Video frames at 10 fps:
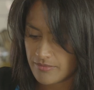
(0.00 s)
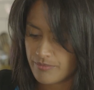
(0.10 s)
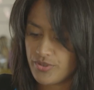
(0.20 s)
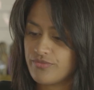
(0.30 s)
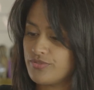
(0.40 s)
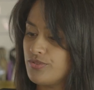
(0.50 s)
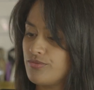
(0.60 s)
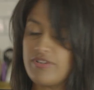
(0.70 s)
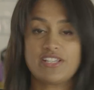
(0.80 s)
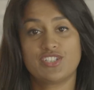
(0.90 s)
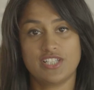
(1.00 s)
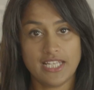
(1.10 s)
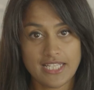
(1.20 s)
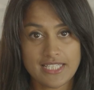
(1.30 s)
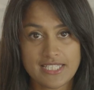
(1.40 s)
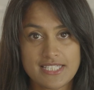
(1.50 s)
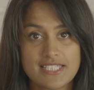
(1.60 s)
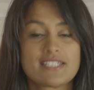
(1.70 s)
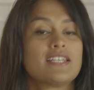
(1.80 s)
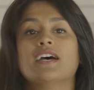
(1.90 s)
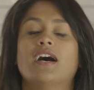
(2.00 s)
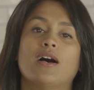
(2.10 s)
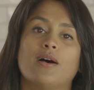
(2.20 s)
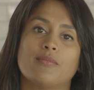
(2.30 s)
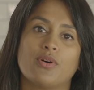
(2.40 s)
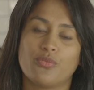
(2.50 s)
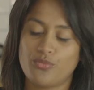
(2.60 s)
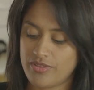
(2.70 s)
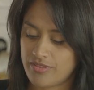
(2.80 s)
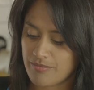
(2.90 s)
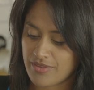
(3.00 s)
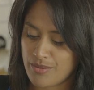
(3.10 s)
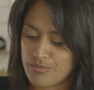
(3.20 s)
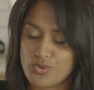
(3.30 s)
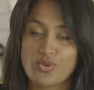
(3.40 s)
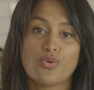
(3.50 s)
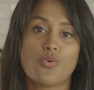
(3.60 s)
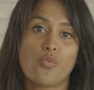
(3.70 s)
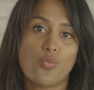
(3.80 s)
beautiful red chillies. With them, they brought